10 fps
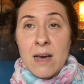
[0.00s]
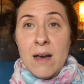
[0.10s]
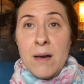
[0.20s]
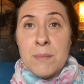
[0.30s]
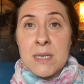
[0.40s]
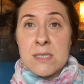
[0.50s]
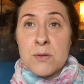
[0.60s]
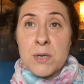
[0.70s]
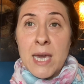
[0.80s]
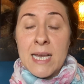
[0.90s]
It's
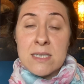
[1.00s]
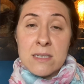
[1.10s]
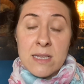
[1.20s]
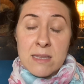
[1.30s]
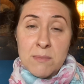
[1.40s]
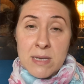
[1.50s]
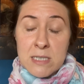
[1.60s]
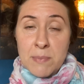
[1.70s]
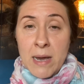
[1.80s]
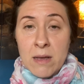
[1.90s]
okay to let the
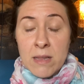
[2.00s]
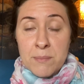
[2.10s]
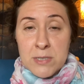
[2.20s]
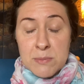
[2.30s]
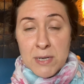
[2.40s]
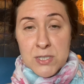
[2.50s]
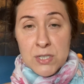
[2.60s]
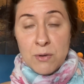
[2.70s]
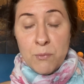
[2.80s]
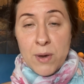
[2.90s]
mess pile up,
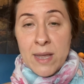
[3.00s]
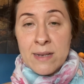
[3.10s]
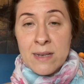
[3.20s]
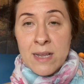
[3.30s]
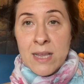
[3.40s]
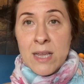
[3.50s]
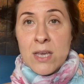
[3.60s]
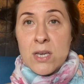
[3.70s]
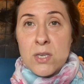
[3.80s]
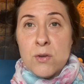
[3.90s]
especially when
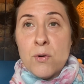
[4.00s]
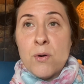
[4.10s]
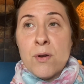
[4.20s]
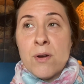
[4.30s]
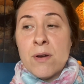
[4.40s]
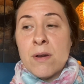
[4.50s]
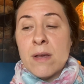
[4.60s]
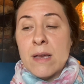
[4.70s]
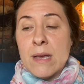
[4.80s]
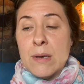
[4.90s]
your
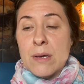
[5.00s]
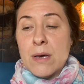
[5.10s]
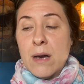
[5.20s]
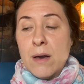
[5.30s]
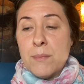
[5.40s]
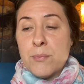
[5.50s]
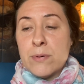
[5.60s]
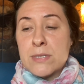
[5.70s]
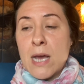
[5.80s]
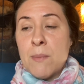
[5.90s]

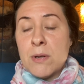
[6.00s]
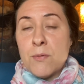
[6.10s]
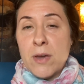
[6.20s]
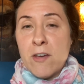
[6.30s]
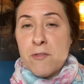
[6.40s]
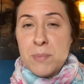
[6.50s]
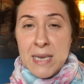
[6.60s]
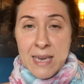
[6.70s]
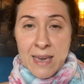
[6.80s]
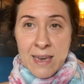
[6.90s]
predominant way of
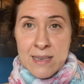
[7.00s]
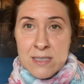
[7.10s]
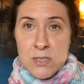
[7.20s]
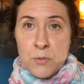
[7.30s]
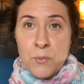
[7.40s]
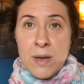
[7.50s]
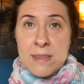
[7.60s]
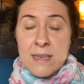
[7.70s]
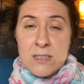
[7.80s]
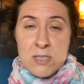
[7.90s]
being is to want
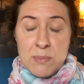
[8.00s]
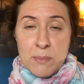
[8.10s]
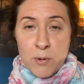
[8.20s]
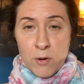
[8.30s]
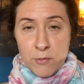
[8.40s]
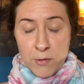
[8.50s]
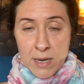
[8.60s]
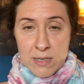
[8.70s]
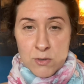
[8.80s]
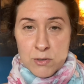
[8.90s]
things to be
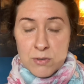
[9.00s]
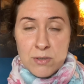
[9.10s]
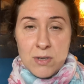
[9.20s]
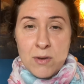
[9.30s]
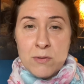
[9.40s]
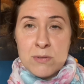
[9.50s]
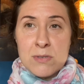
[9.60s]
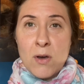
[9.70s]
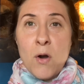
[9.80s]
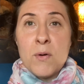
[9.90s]
perfect, or
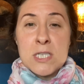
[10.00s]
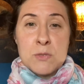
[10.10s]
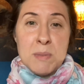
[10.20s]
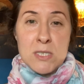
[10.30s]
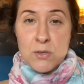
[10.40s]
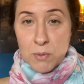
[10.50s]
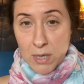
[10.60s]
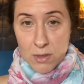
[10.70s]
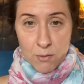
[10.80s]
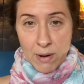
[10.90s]
to always be
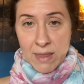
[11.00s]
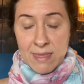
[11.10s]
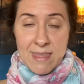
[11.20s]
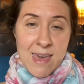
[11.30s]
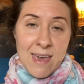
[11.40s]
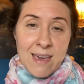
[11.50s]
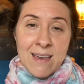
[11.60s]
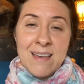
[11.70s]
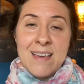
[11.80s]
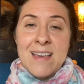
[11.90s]
doing the right thing.